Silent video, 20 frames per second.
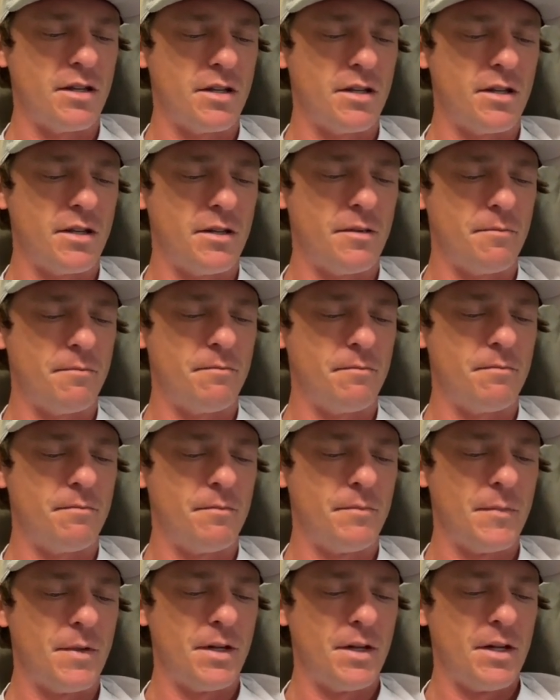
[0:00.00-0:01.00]

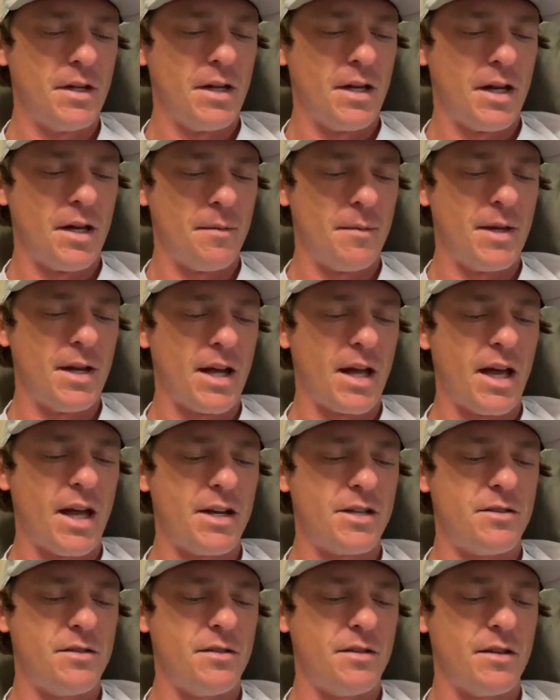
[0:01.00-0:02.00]
Um, I mean, I
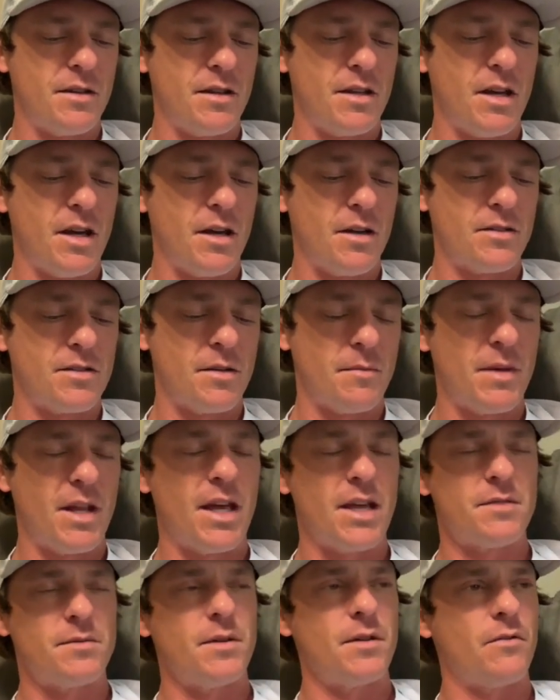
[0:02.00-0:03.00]
got yeah. Uh,
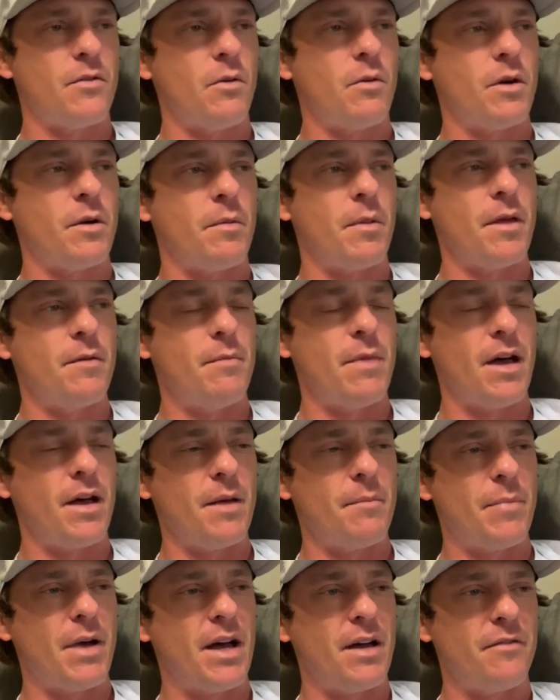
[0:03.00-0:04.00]
somebody asked me if I wanted to play
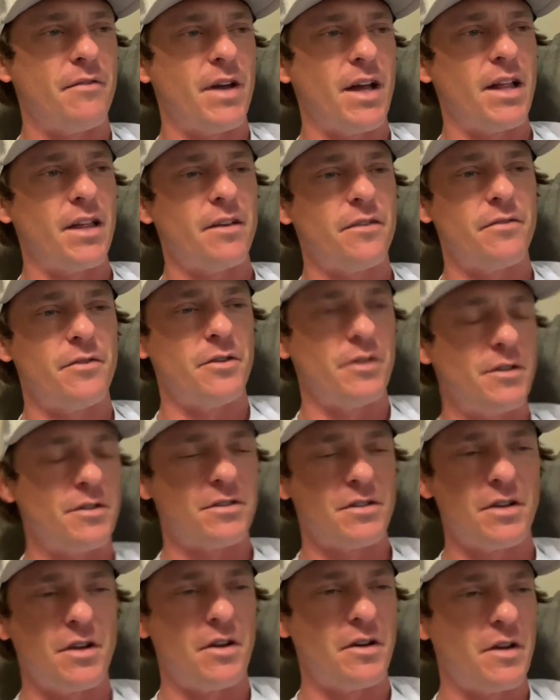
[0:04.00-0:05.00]
Pine Valley a few
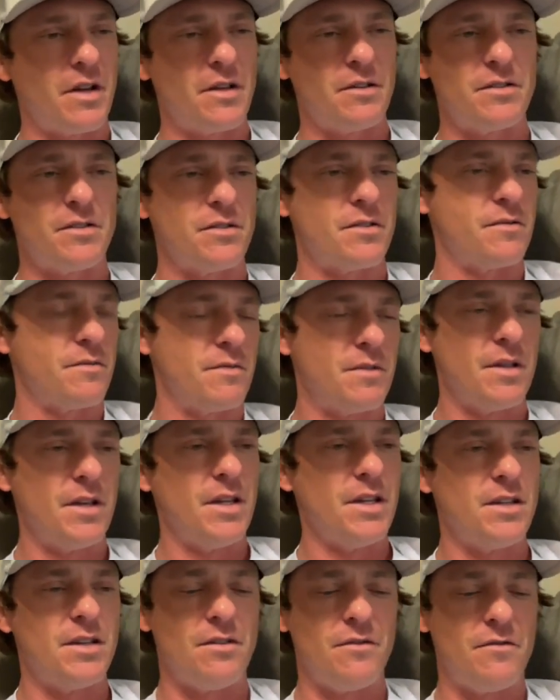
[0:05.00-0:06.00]
years ago, and I just
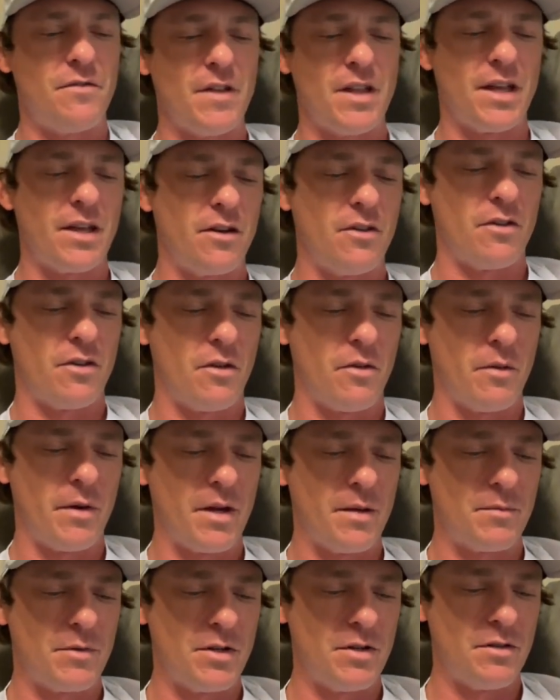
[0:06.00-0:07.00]
didn't feel like going all the
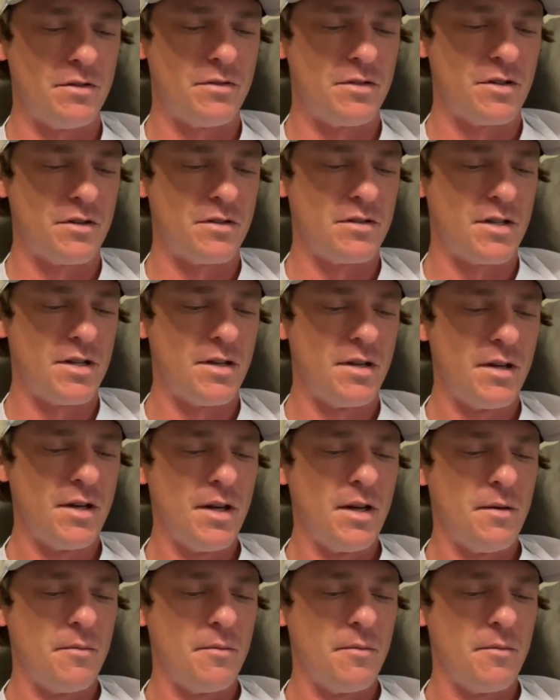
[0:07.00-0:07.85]
way up to New Jersey.